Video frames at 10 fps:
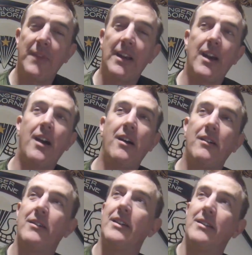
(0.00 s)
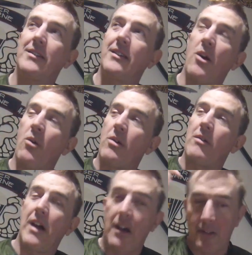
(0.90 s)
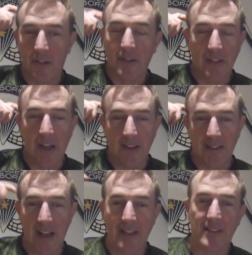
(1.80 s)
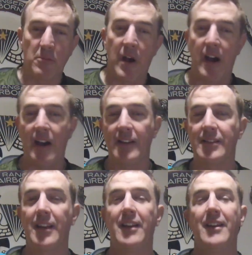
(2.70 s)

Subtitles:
You know, he's going around saying his last goodbyes.